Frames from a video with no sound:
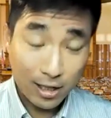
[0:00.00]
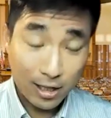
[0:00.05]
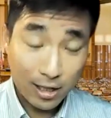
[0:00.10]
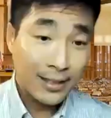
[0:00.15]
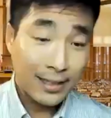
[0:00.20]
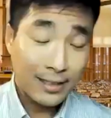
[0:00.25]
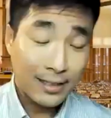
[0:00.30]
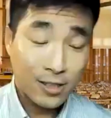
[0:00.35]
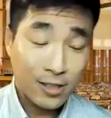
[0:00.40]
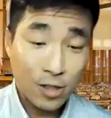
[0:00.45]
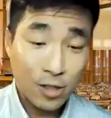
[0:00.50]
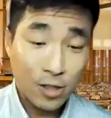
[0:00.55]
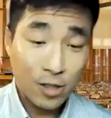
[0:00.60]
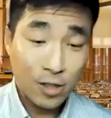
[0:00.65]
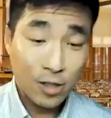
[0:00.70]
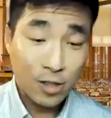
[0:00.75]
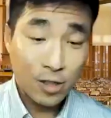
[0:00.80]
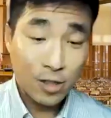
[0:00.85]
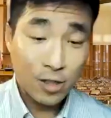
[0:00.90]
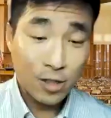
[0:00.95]
And so
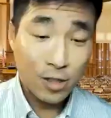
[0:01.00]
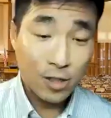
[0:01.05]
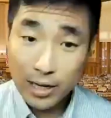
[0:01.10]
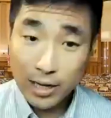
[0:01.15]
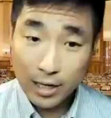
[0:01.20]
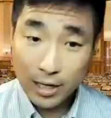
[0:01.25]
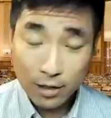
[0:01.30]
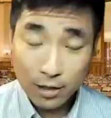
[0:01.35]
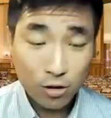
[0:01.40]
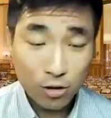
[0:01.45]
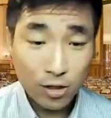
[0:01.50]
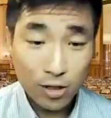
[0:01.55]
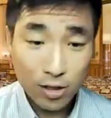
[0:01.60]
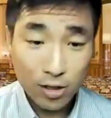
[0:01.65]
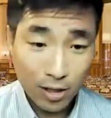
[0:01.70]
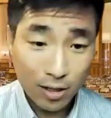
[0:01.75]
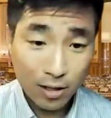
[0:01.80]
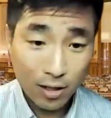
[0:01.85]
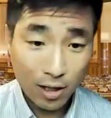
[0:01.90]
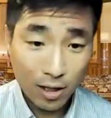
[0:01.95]
being very
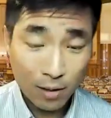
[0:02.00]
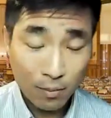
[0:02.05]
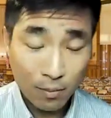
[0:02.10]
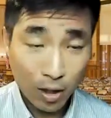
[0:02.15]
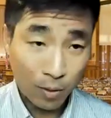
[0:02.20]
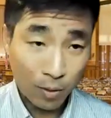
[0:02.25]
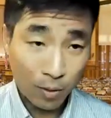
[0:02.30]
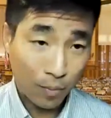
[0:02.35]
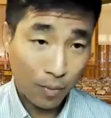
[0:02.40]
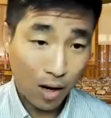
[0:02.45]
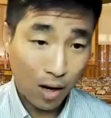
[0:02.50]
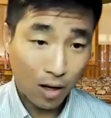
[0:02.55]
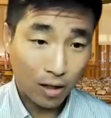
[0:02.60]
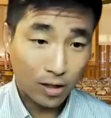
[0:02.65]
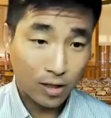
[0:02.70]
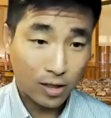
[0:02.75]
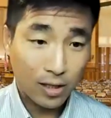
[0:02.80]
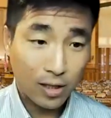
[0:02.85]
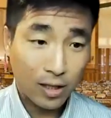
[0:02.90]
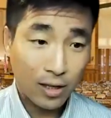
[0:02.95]
interested in public
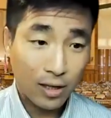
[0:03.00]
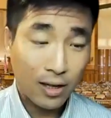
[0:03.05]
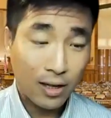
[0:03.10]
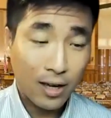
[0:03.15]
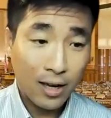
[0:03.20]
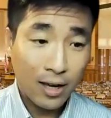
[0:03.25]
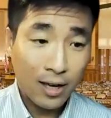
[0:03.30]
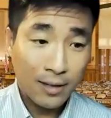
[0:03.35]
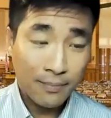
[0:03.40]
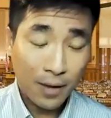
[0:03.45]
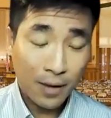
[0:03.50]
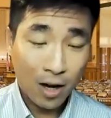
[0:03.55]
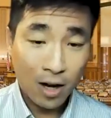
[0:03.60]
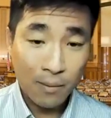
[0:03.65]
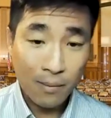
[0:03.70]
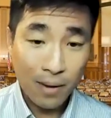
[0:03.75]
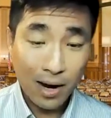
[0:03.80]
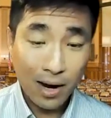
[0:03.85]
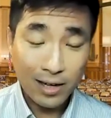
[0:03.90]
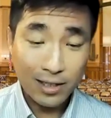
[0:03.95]
policy,
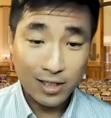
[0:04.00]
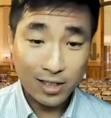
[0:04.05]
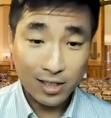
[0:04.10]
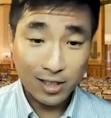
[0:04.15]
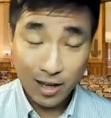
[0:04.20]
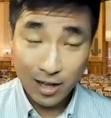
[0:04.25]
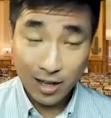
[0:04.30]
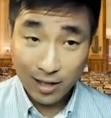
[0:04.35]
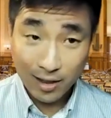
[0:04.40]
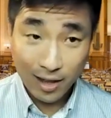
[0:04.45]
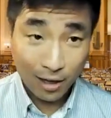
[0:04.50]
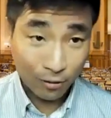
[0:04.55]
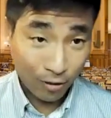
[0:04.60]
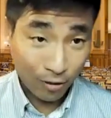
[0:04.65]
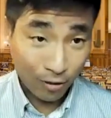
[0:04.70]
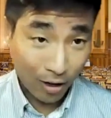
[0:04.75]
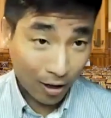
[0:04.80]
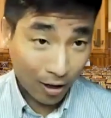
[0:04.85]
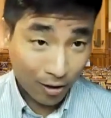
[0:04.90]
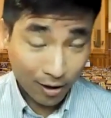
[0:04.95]
I decided that
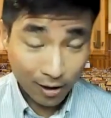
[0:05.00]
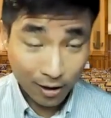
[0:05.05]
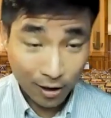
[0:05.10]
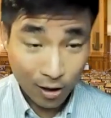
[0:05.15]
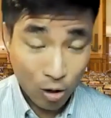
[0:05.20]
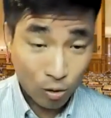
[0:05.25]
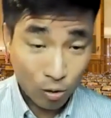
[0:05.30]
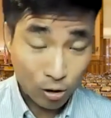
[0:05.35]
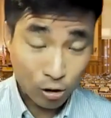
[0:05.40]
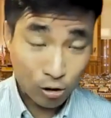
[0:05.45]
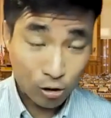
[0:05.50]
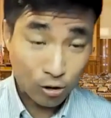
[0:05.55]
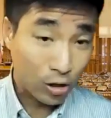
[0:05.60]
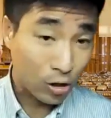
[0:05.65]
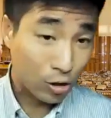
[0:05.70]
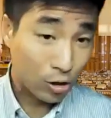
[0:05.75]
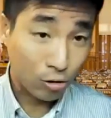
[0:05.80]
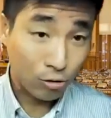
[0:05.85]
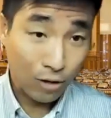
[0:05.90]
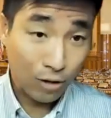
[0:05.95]
rather than go a
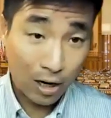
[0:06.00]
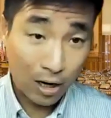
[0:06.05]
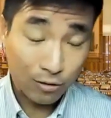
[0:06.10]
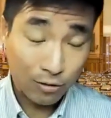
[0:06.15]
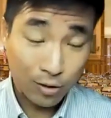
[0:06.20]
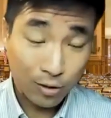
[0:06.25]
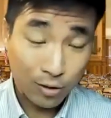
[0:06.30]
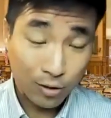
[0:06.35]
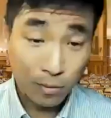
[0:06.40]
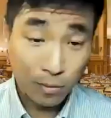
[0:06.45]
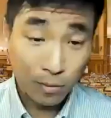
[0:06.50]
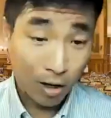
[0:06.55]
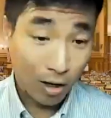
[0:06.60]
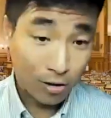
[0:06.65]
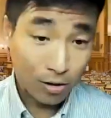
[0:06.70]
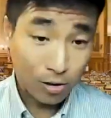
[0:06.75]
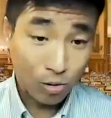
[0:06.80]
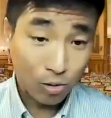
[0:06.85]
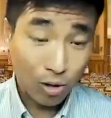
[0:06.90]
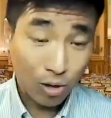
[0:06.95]
traditional route from law school, I
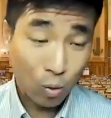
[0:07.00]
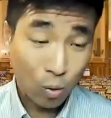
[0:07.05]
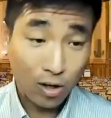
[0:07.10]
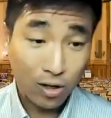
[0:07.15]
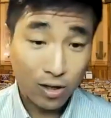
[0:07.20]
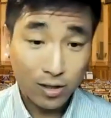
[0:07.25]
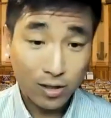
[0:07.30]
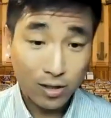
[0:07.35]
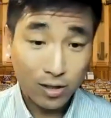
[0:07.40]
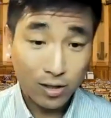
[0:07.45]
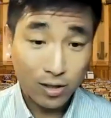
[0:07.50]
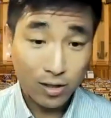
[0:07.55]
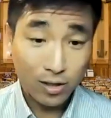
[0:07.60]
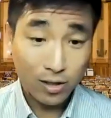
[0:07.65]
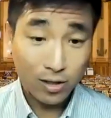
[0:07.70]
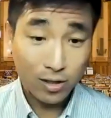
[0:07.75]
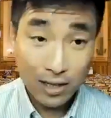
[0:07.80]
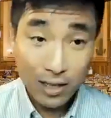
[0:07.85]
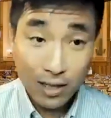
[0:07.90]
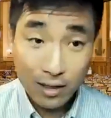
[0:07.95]
wanted to lean
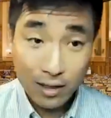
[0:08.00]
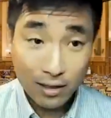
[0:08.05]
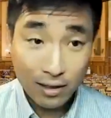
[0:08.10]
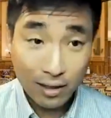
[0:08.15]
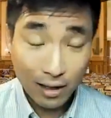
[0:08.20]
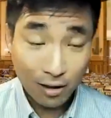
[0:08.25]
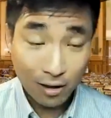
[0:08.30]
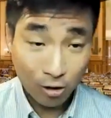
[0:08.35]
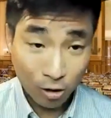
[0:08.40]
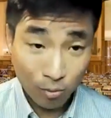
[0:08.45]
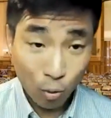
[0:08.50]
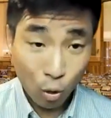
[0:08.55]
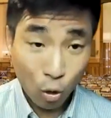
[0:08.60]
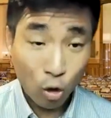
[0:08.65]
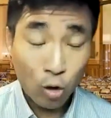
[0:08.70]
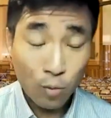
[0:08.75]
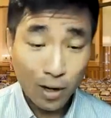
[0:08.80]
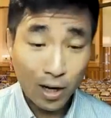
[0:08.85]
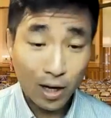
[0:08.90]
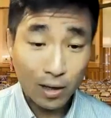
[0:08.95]
in and learn more
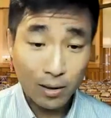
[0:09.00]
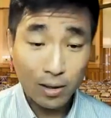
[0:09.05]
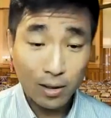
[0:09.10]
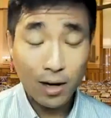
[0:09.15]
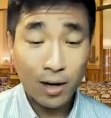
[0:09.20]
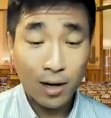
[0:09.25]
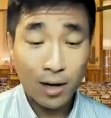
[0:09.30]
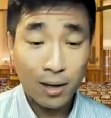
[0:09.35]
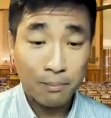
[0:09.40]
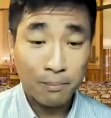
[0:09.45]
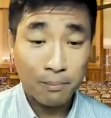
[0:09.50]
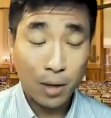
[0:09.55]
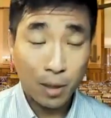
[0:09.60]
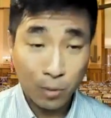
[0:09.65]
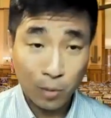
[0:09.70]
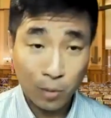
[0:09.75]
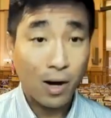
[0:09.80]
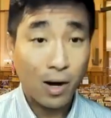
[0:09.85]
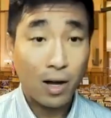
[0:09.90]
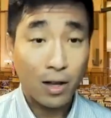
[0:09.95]
about public
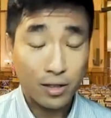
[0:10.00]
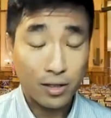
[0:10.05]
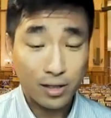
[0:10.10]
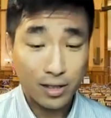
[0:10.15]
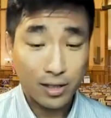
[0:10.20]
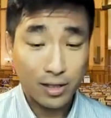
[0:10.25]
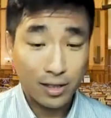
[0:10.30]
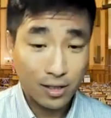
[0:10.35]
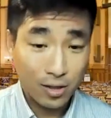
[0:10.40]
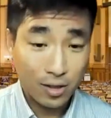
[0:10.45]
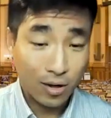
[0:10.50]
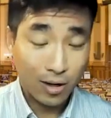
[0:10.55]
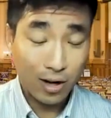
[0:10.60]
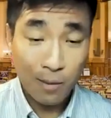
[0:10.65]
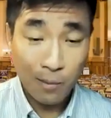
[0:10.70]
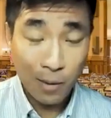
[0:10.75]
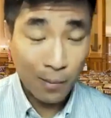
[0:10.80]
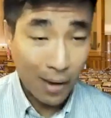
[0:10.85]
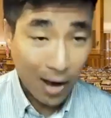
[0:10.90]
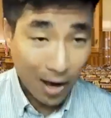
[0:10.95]
policy. So I got my
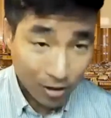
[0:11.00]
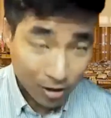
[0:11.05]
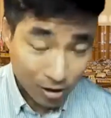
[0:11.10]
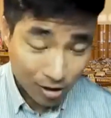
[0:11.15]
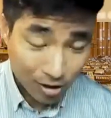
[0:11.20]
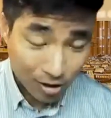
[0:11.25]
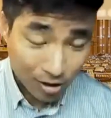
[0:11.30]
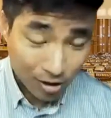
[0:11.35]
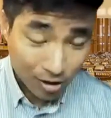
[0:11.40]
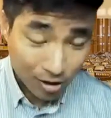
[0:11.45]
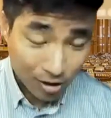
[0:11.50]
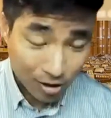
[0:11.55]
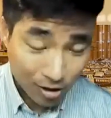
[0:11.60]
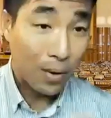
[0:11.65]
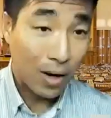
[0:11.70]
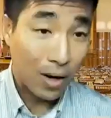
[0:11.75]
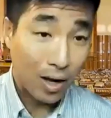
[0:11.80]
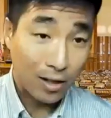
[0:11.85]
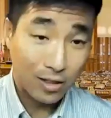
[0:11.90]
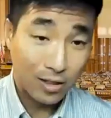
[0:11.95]
master's in law,
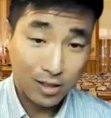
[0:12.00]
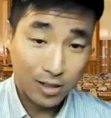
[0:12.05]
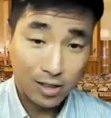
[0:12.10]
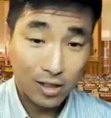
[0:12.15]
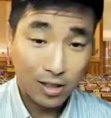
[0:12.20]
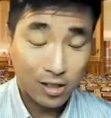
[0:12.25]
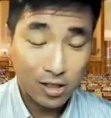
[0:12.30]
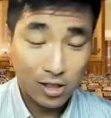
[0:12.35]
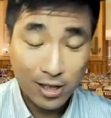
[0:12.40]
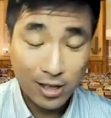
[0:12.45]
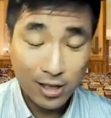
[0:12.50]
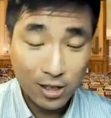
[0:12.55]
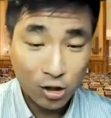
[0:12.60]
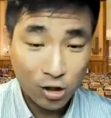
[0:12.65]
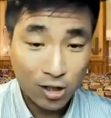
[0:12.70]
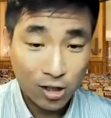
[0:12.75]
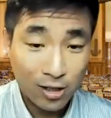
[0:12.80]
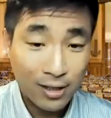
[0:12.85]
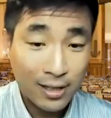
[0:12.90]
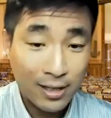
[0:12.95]
politics, and
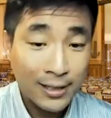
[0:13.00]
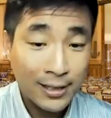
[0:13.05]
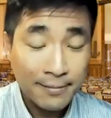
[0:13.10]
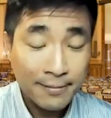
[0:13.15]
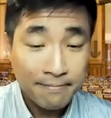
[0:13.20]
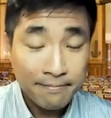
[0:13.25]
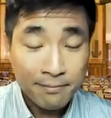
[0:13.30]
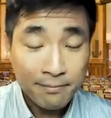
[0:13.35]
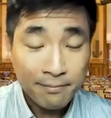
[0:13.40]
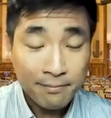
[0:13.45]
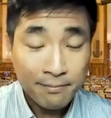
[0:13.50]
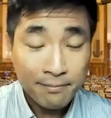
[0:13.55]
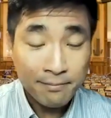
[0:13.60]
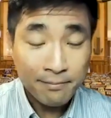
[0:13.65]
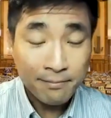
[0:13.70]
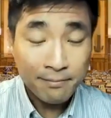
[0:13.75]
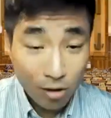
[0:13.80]
legislation. But